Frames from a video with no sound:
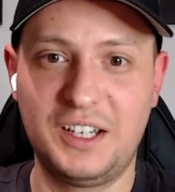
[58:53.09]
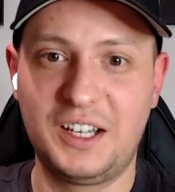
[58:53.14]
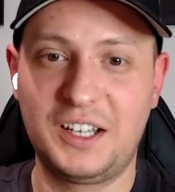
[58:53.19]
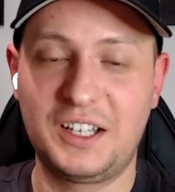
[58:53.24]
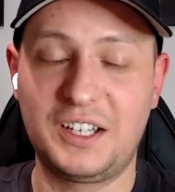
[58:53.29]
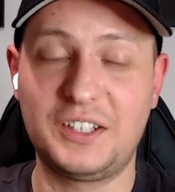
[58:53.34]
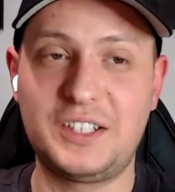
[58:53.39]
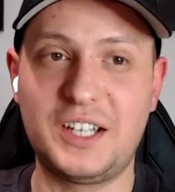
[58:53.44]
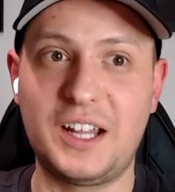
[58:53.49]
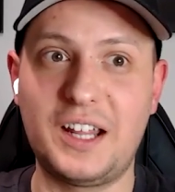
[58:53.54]

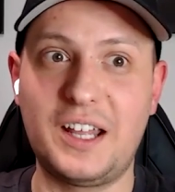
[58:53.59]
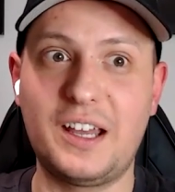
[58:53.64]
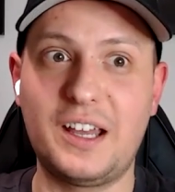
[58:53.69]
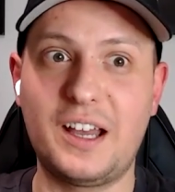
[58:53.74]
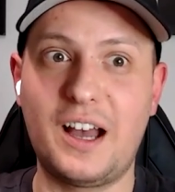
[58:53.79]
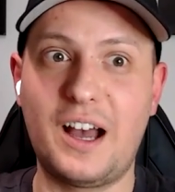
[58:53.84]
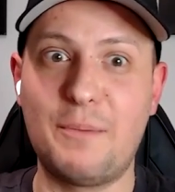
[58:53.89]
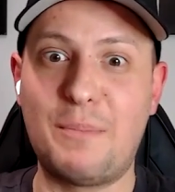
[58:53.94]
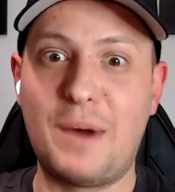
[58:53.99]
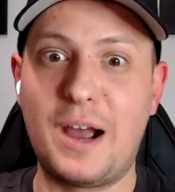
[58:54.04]
He said,
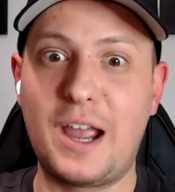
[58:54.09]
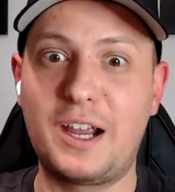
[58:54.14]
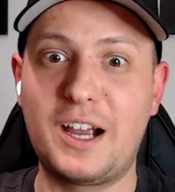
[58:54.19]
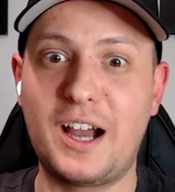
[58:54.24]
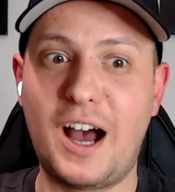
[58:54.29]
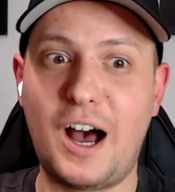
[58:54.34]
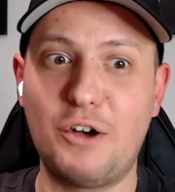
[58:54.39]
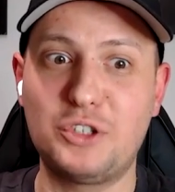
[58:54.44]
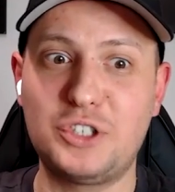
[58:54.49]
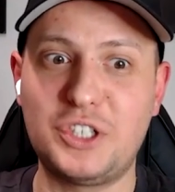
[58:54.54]
my
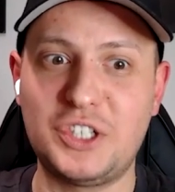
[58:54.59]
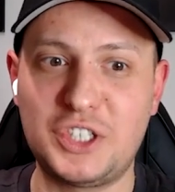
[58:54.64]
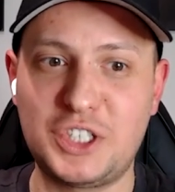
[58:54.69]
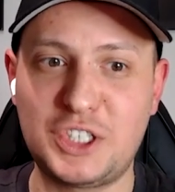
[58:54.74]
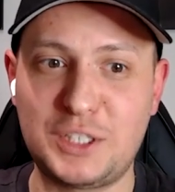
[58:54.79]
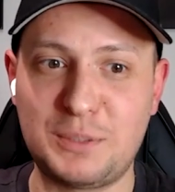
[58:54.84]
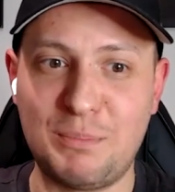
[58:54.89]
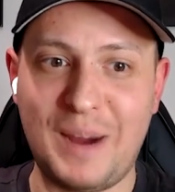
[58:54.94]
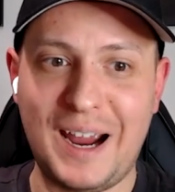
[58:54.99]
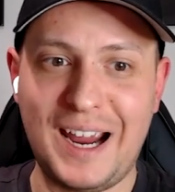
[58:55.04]
house is
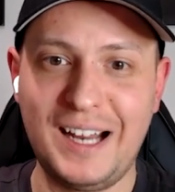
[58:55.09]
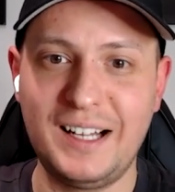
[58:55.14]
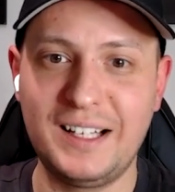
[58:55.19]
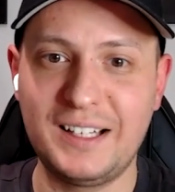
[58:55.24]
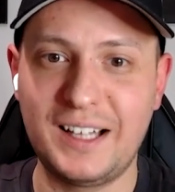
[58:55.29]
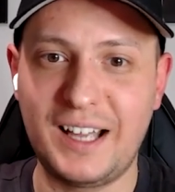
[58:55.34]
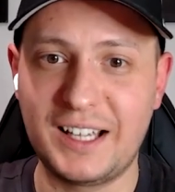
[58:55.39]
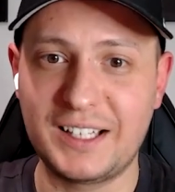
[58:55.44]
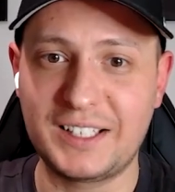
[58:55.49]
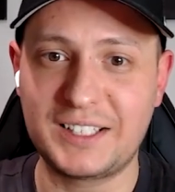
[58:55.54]

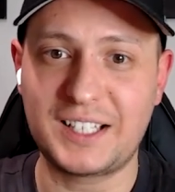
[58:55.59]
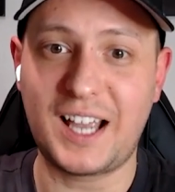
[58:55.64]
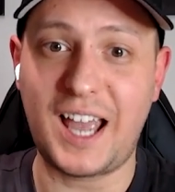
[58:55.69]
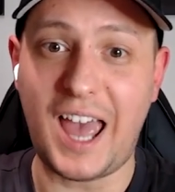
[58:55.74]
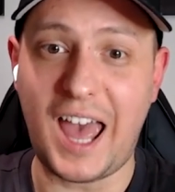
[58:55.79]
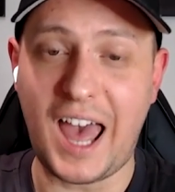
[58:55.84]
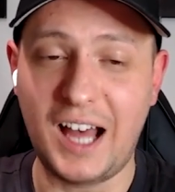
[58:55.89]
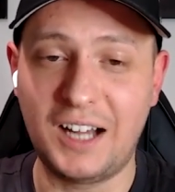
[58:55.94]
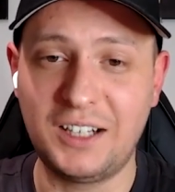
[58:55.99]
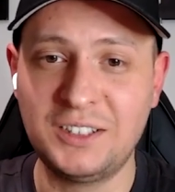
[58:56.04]
smelling as
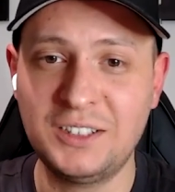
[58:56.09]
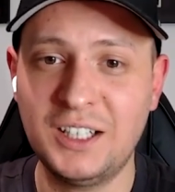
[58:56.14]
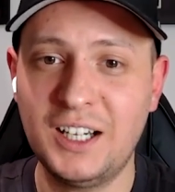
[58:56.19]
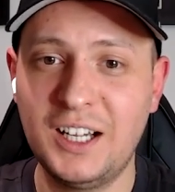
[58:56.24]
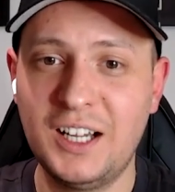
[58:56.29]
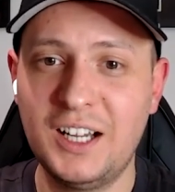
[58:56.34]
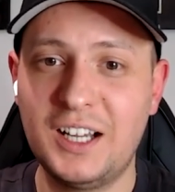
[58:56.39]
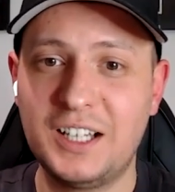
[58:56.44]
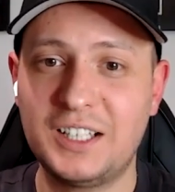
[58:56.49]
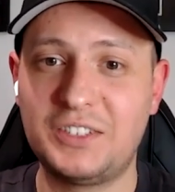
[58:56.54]
hell
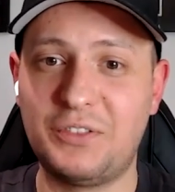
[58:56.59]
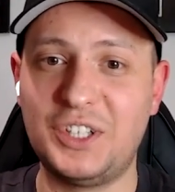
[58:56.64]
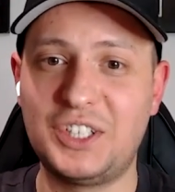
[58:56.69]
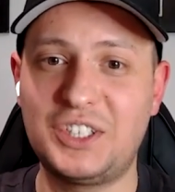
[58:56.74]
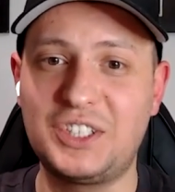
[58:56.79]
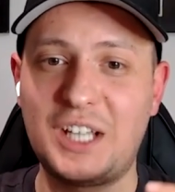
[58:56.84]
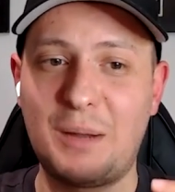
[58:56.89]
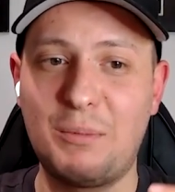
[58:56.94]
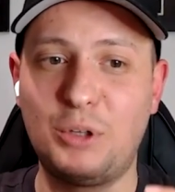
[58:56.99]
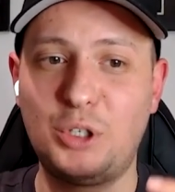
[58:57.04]
with
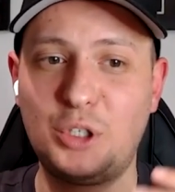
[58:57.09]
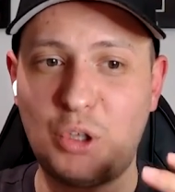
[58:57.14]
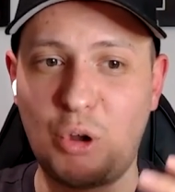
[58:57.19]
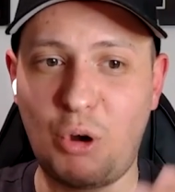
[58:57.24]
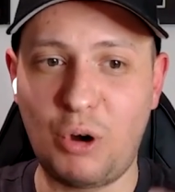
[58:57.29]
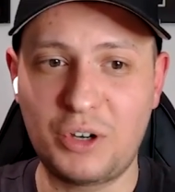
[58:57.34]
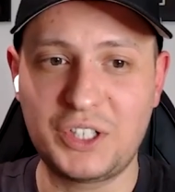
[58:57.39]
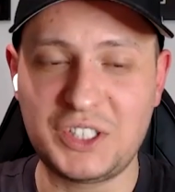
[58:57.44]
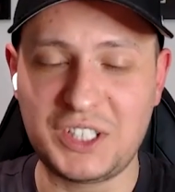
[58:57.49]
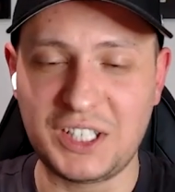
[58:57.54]
some
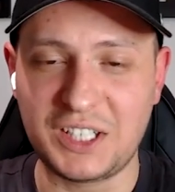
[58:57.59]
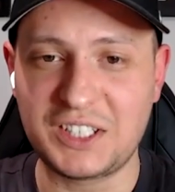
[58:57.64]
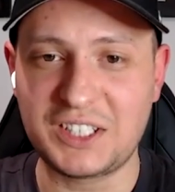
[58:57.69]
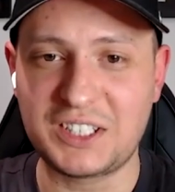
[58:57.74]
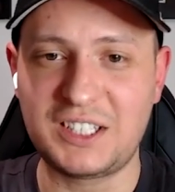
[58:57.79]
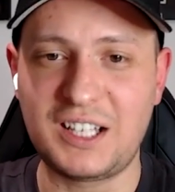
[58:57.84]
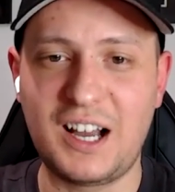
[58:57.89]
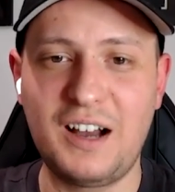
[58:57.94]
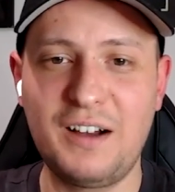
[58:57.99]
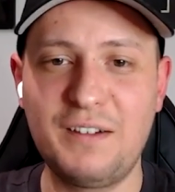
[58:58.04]
toxic
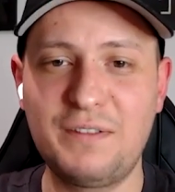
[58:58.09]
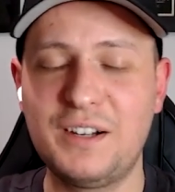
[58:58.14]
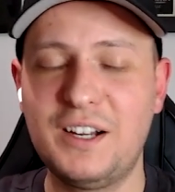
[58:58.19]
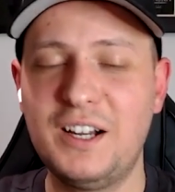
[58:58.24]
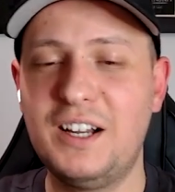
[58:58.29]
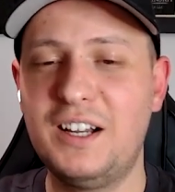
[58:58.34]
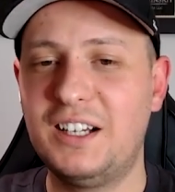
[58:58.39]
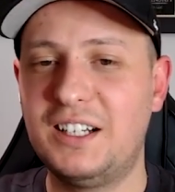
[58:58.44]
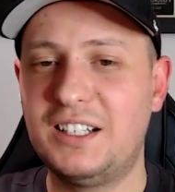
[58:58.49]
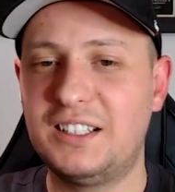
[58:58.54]
stuff.
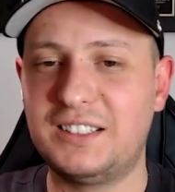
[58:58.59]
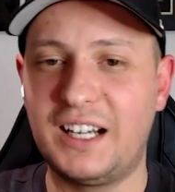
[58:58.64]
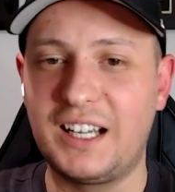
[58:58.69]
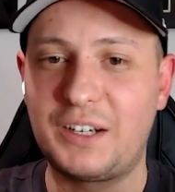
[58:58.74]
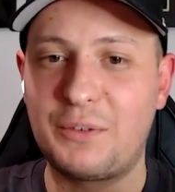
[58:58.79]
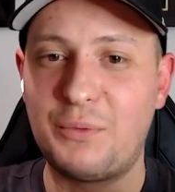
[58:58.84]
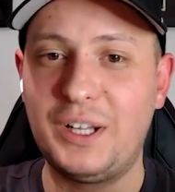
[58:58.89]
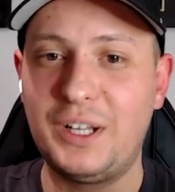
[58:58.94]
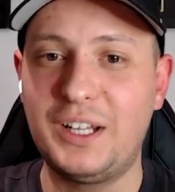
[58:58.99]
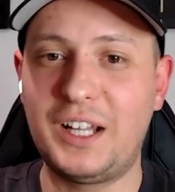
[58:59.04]

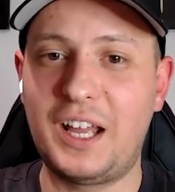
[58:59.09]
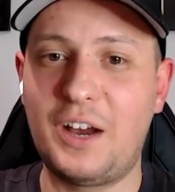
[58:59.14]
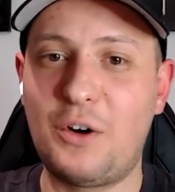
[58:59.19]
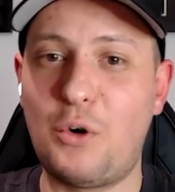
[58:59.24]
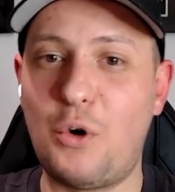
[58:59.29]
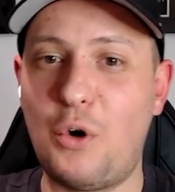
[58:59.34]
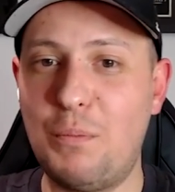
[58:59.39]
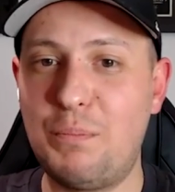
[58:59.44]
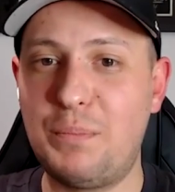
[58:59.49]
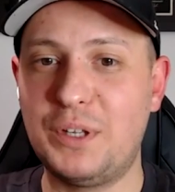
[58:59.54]
Like when I
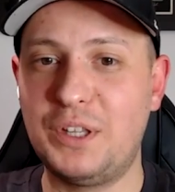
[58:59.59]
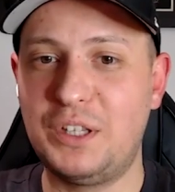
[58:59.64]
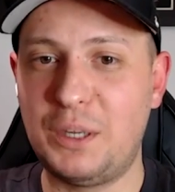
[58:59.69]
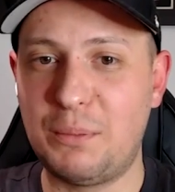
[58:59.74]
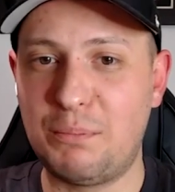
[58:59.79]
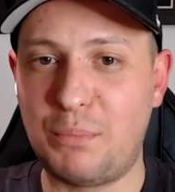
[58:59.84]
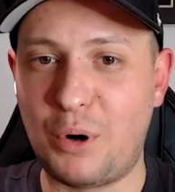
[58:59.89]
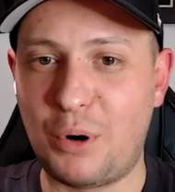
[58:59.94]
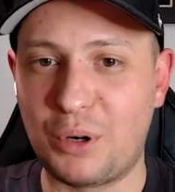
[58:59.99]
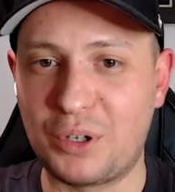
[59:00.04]
opened the
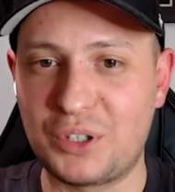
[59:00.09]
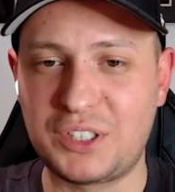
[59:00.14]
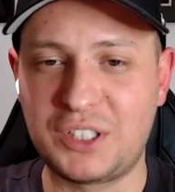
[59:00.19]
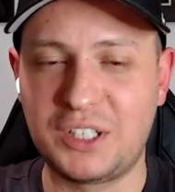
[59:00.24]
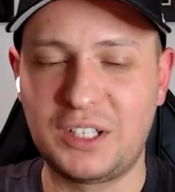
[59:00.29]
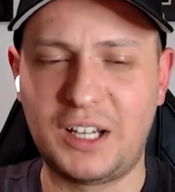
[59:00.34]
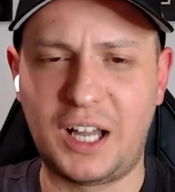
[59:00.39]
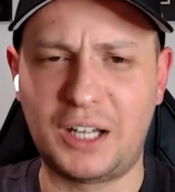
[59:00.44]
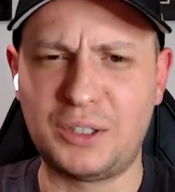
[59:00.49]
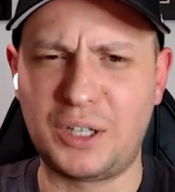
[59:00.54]
box,
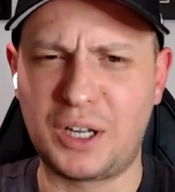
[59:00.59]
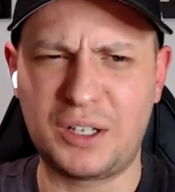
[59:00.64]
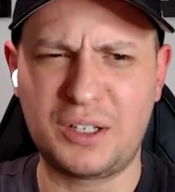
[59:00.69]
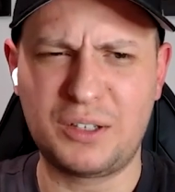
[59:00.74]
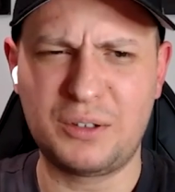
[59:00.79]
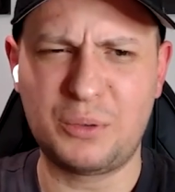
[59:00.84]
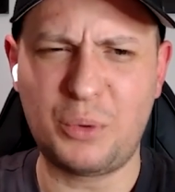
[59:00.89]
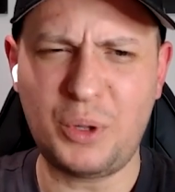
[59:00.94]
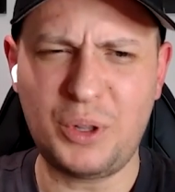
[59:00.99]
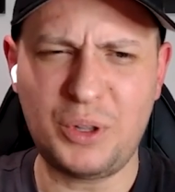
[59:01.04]
I like,
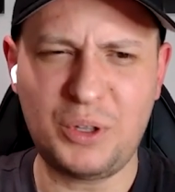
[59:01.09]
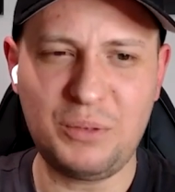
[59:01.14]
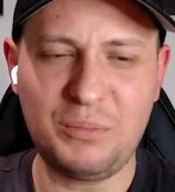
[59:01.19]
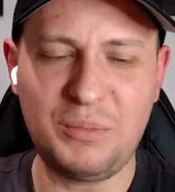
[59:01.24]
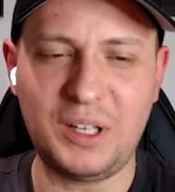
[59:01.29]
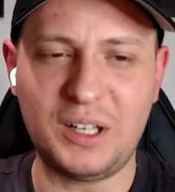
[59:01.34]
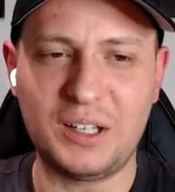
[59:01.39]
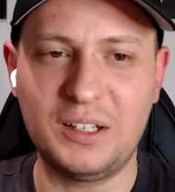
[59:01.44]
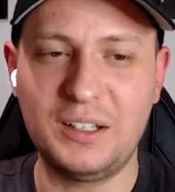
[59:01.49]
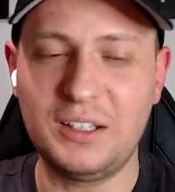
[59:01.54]
what do you
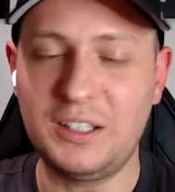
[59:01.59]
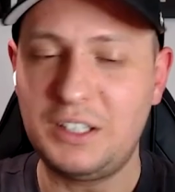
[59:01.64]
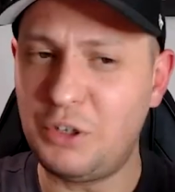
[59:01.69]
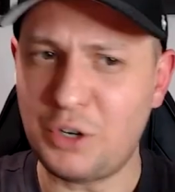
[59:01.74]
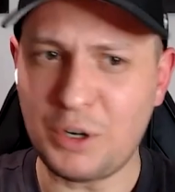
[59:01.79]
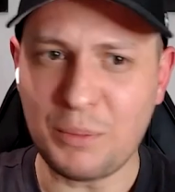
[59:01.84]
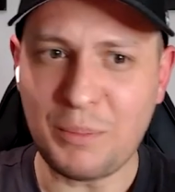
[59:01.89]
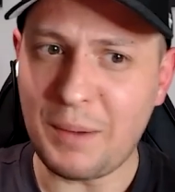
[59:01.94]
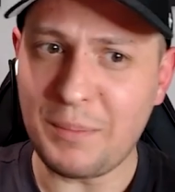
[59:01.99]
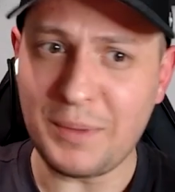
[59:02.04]
mean? You
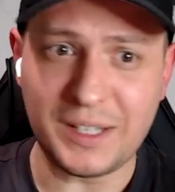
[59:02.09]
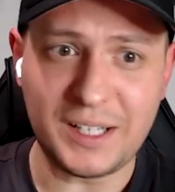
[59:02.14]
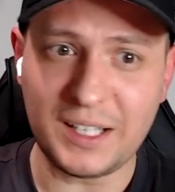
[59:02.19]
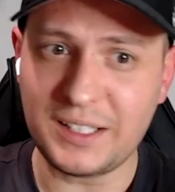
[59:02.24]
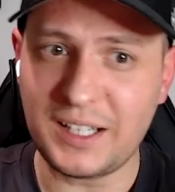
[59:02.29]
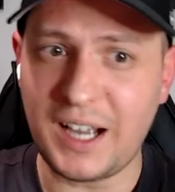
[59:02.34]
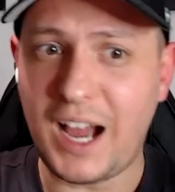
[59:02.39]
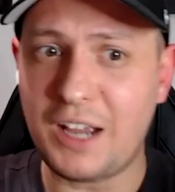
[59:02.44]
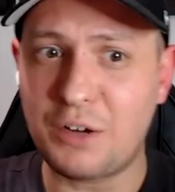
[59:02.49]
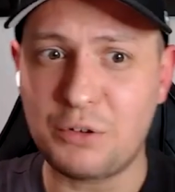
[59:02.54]
remember that
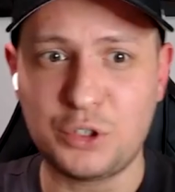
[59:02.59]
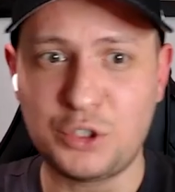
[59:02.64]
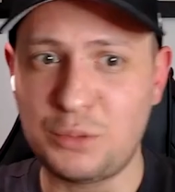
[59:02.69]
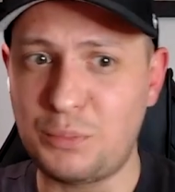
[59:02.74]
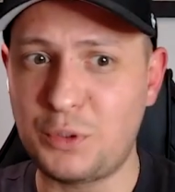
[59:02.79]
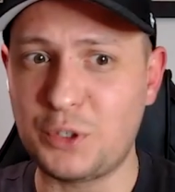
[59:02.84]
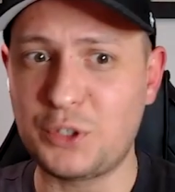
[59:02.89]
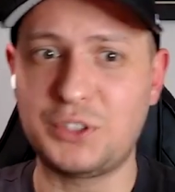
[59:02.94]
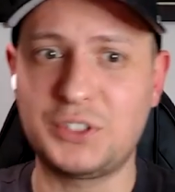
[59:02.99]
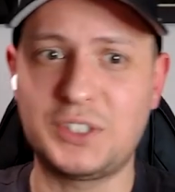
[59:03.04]
guy who was
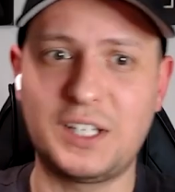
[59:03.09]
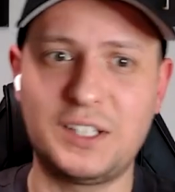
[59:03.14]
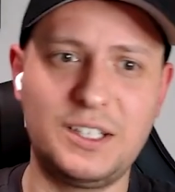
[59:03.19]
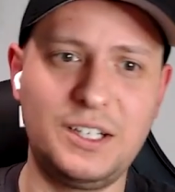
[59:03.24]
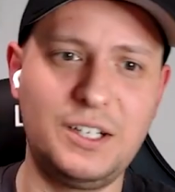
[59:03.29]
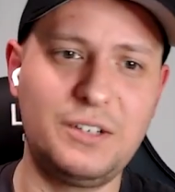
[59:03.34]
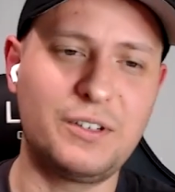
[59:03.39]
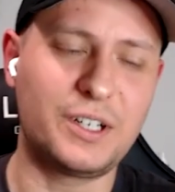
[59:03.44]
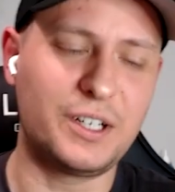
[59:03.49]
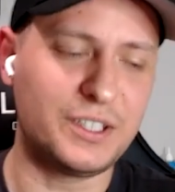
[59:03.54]
supposed to send
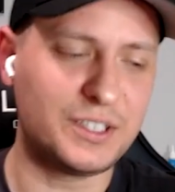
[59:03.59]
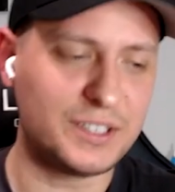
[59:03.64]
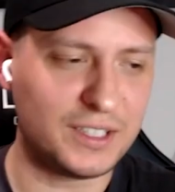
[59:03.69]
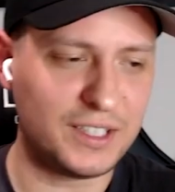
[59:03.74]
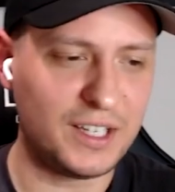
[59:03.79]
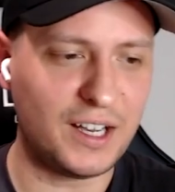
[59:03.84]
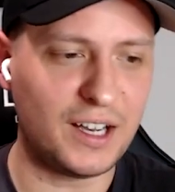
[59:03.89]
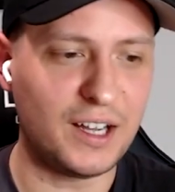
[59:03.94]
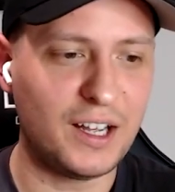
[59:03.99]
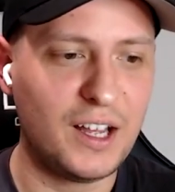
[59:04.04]
delivery? I said,
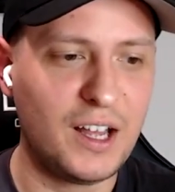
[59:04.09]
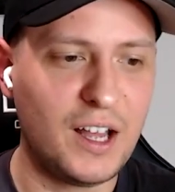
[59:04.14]
yeah,